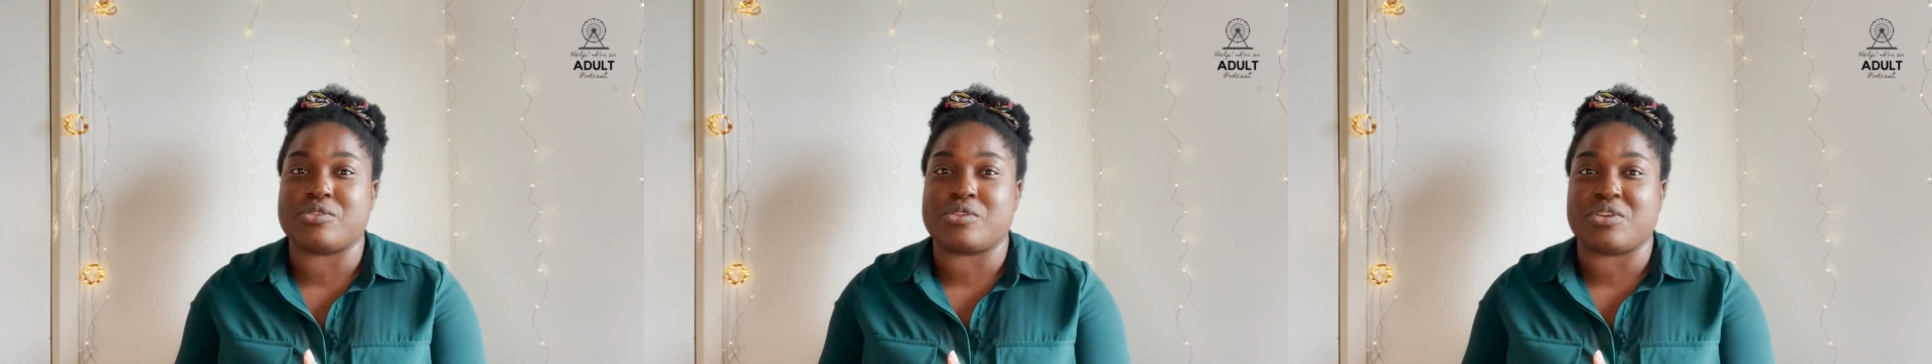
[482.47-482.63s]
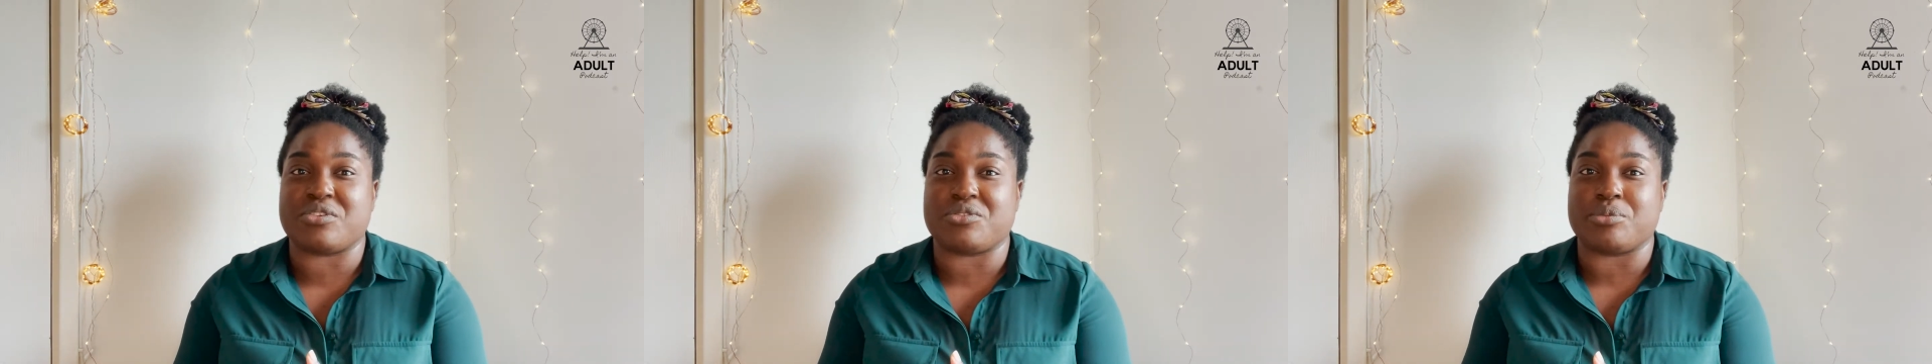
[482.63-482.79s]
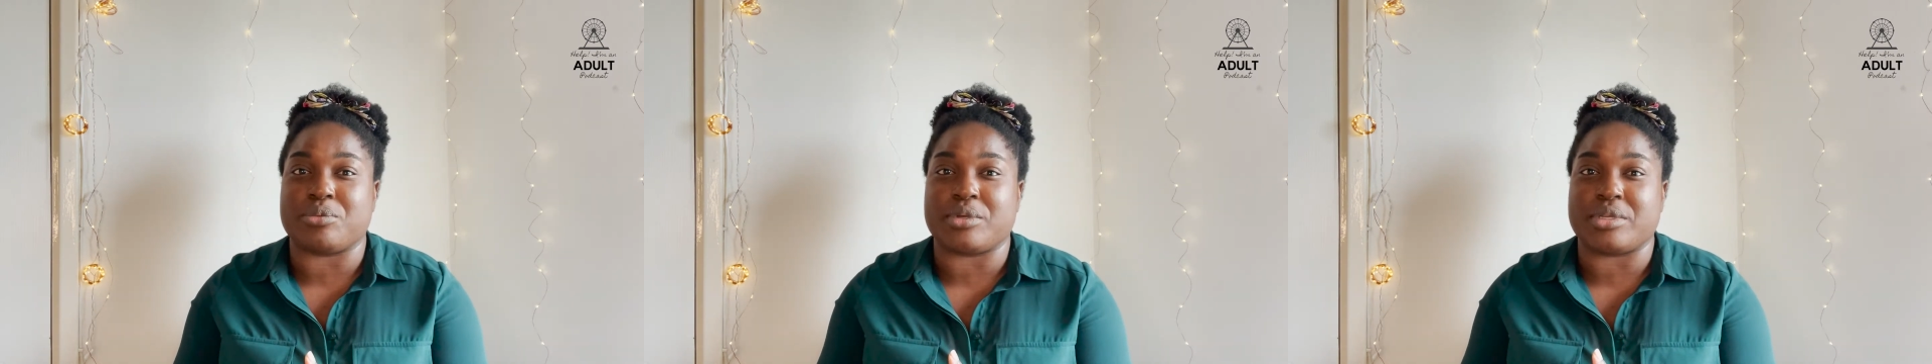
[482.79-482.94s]
to
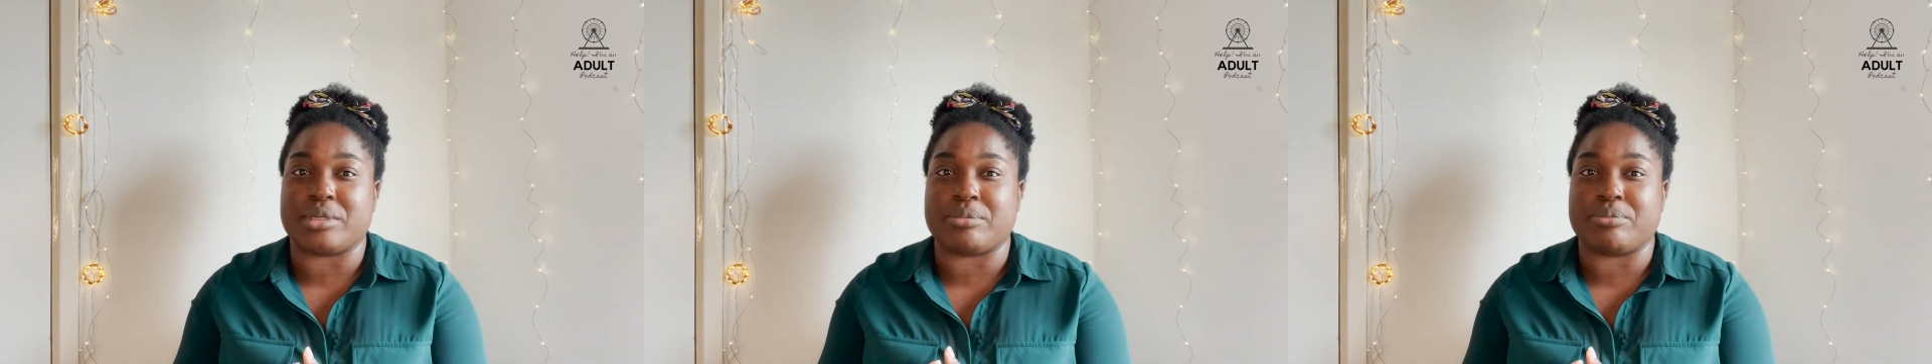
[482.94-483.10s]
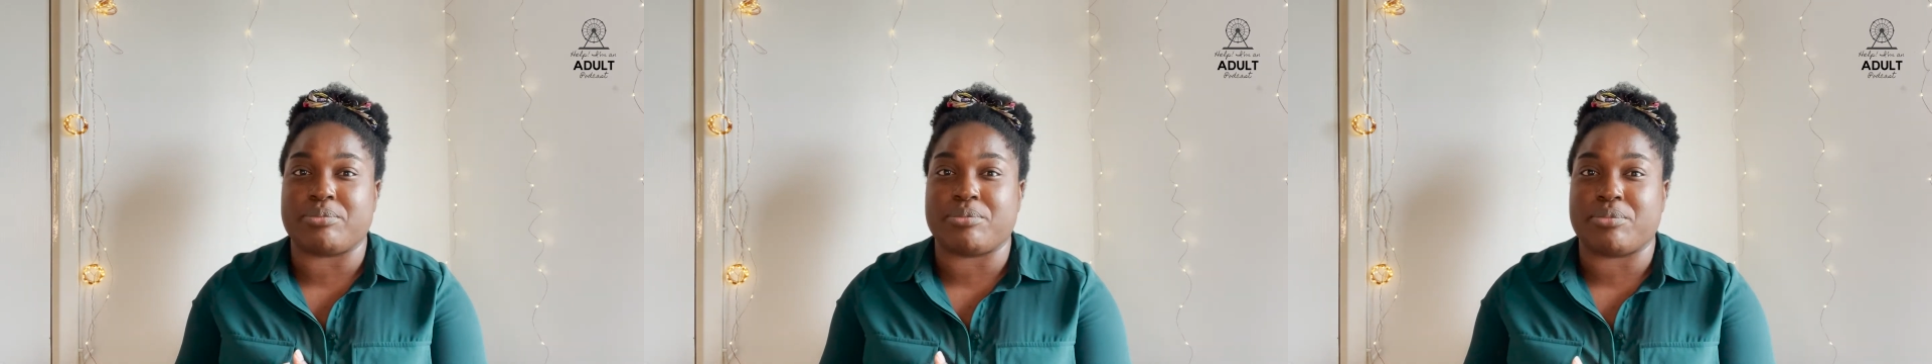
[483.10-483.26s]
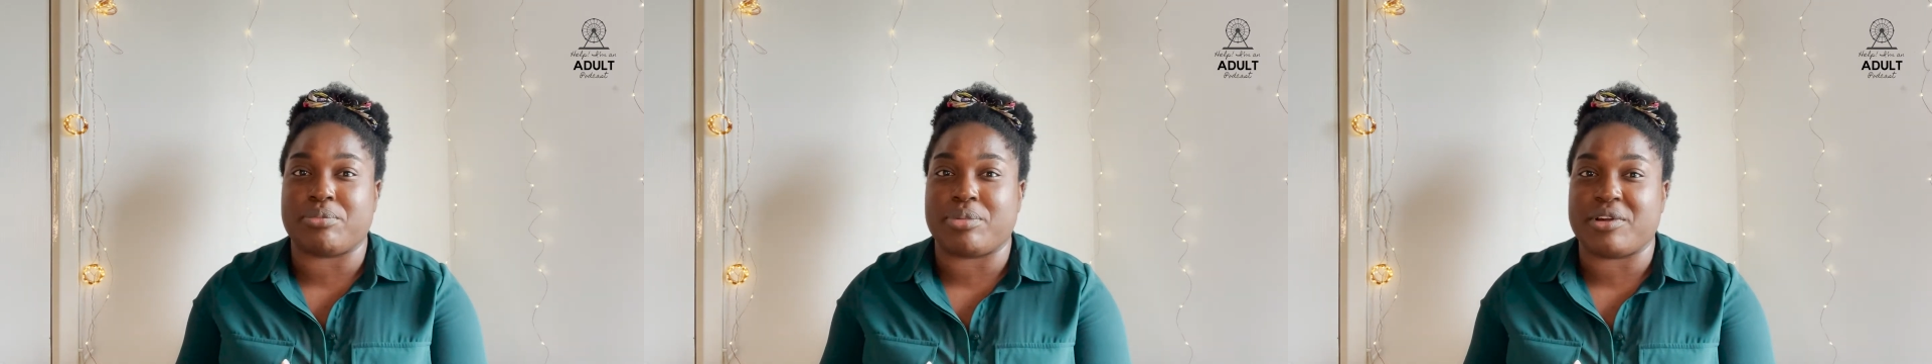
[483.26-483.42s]

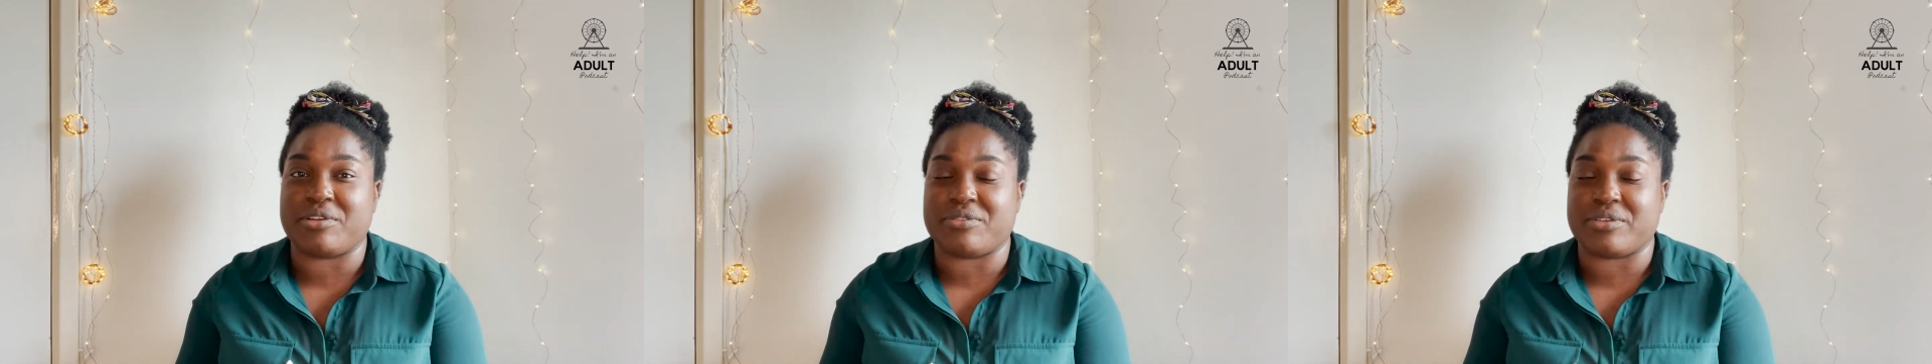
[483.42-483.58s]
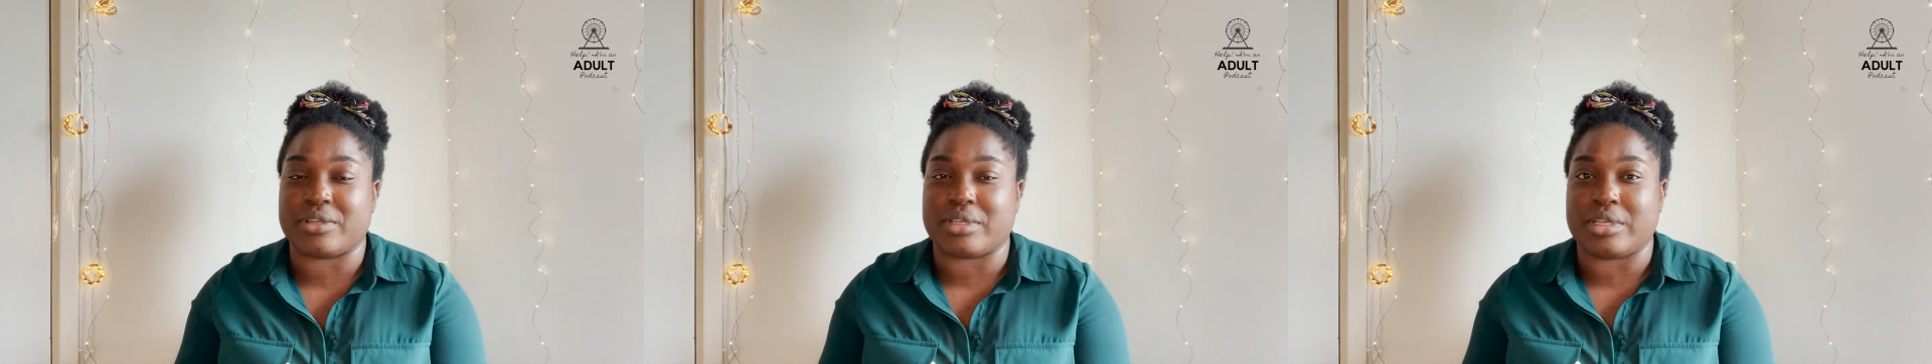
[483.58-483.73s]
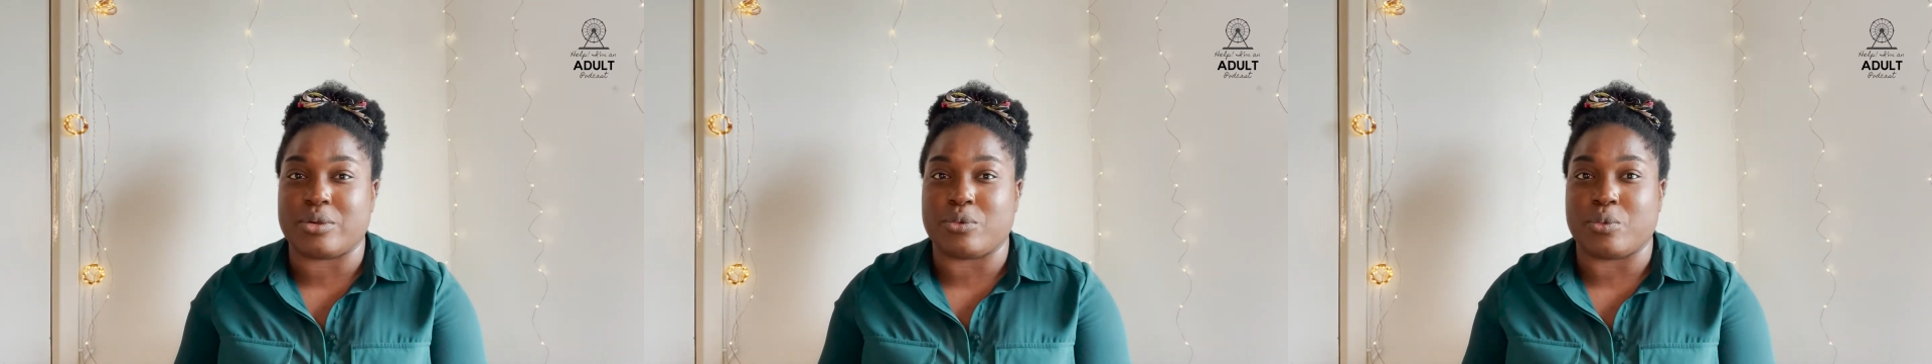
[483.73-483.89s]
everybody
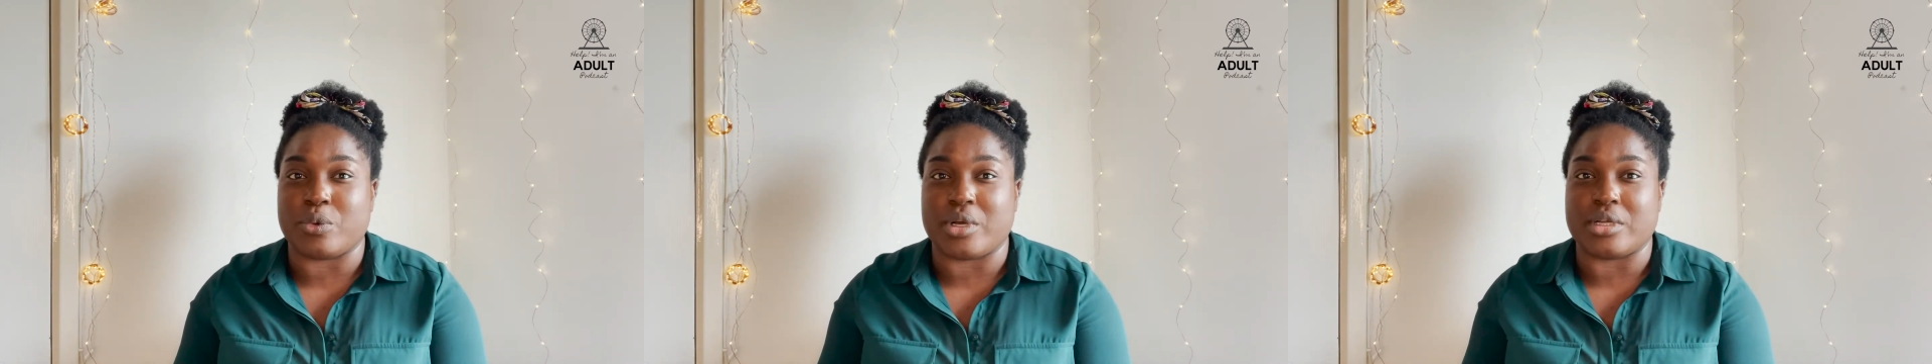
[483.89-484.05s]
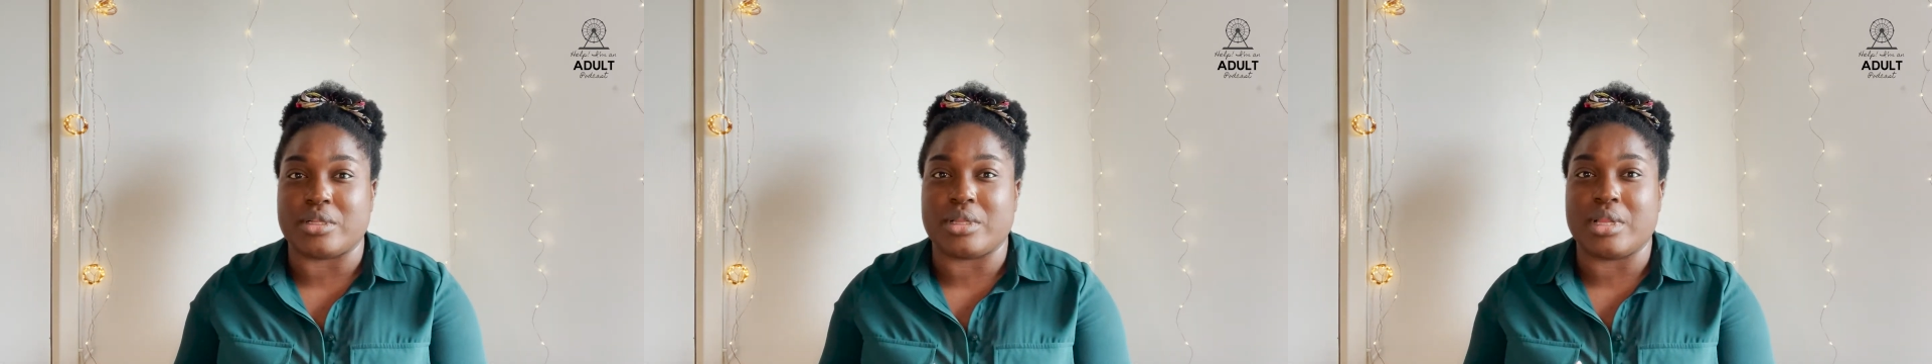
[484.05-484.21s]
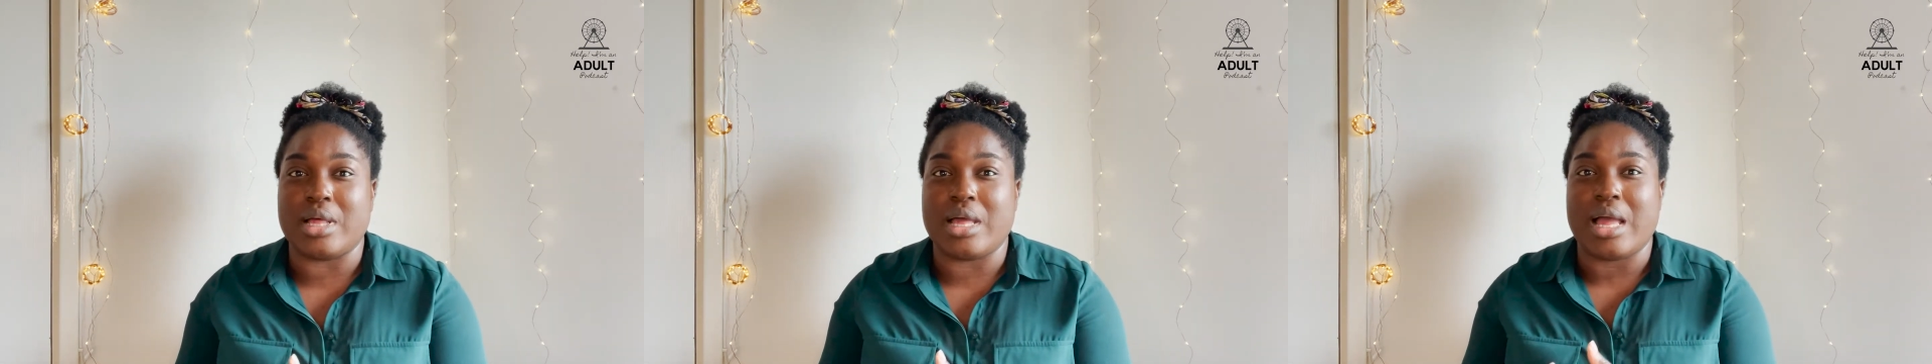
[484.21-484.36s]
perfectly
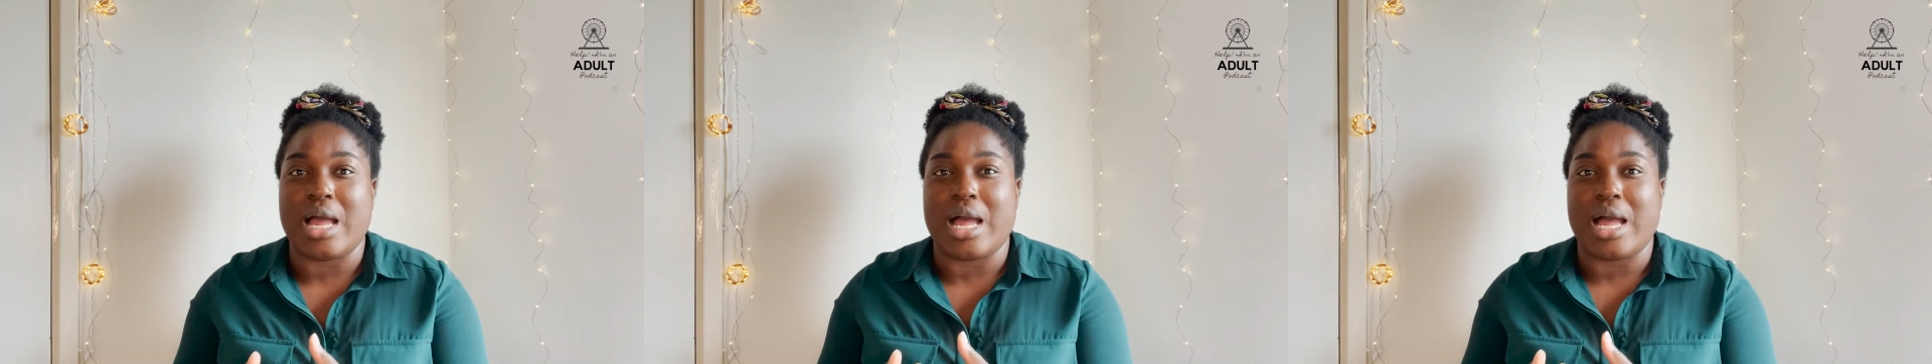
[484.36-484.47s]
well.